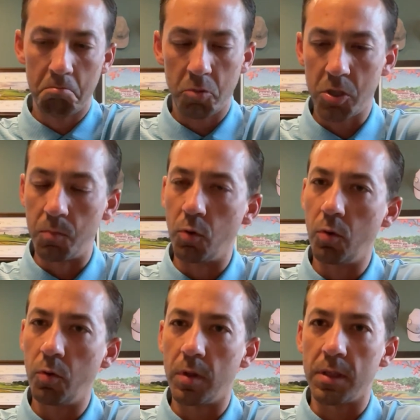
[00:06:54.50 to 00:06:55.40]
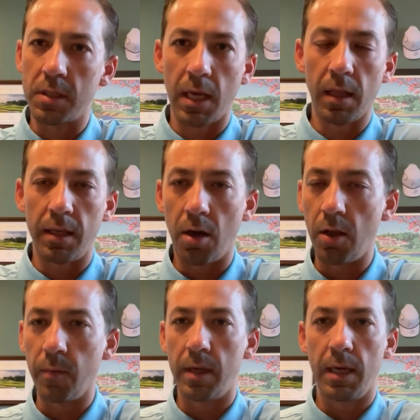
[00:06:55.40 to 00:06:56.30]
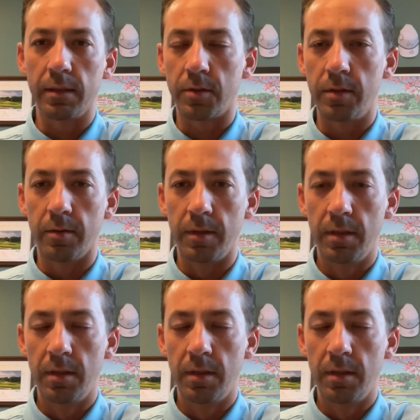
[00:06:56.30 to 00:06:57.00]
smooth and sailing all the way down through.